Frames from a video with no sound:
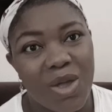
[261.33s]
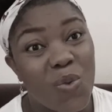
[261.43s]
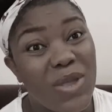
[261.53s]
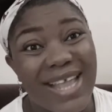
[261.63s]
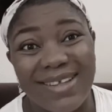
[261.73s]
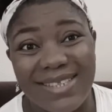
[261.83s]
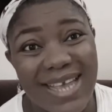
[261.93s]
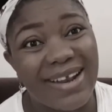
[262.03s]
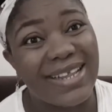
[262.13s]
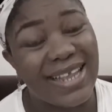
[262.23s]
without
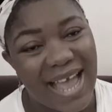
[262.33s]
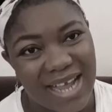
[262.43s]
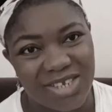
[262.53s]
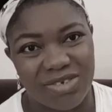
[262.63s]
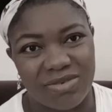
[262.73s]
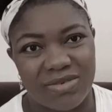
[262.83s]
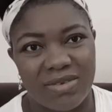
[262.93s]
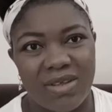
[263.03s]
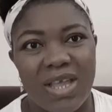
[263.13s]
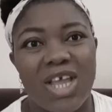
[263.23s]
hearing the action.
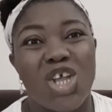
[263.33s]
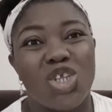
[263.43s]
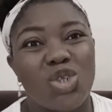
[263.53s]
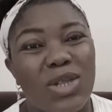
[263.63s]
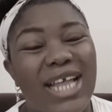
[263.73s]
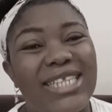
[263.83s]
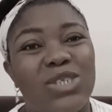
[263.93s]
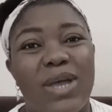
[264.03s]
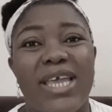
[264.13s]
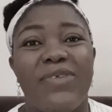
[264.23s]
So that
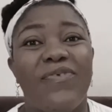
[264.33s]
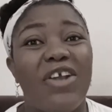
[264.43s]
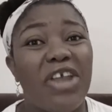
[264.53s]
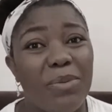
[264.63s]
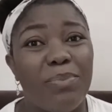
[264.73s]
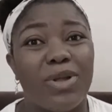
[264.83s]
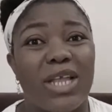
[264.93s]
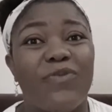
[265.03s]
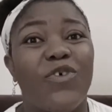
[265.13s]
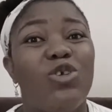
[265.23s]
is why it's very
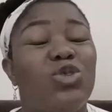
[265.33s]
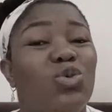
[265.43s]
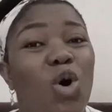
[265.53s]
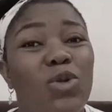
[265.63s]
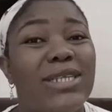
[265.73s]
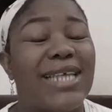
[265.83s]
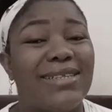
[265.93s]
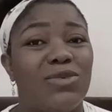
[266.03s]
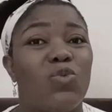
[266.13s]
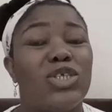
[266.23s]
important for you to always
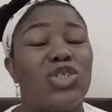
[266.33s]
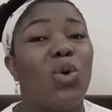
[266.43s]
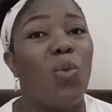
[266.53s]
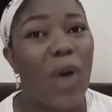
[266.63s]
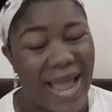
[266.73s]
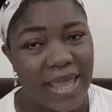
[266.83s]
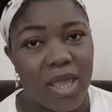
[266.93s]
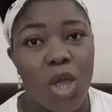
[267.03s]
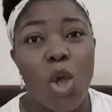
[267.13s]
ask the question why.